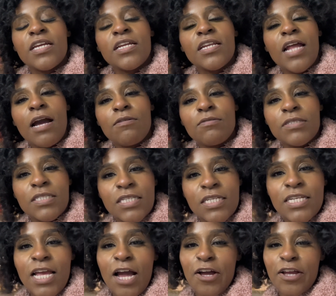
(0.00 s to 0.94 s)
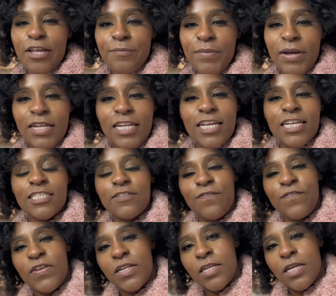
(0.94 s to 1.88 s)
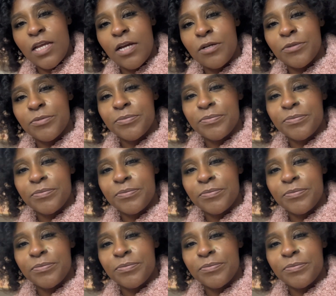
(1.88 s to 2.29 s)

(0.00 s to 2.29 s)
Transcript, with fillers: and I will see y'all in my next video.